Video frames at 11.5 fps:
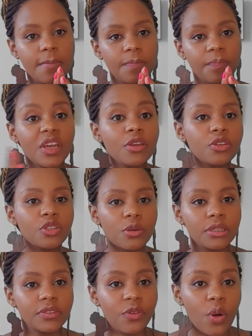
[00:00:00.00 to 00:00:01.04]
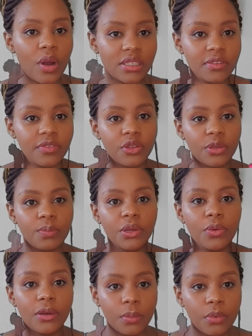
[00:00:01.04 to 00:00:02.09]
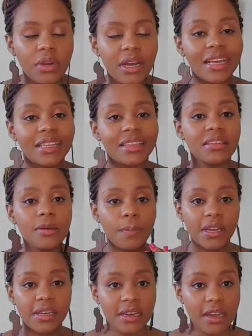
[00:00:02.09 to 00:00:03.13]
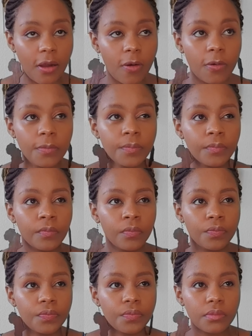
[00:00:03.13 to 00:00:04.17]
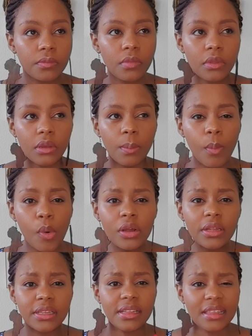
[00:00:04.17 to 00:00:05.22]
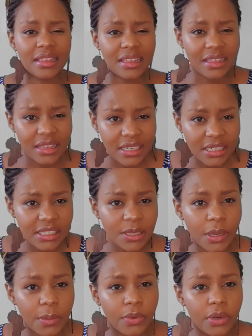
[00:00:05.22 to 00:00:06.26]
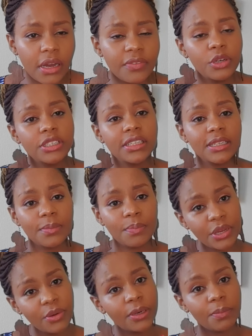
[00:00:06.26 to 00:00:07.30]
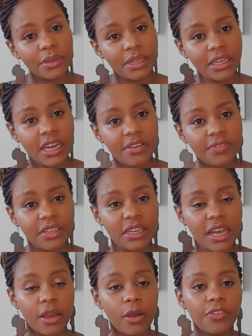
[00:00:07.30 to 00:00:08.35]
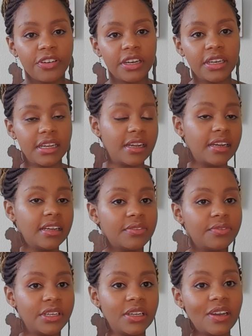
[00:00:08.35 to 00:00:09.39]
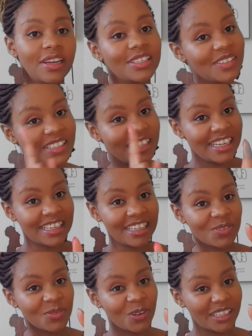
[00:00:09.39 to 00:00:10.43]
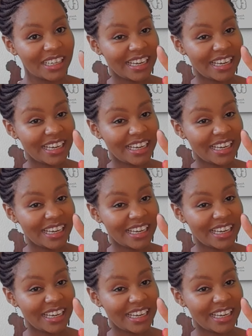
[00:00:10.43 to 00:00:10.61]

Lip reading: thank you so much for asking for the B1 book. I think by now more than 30 people have gotten the B1 PDF that I offered in another video. And today, guess what?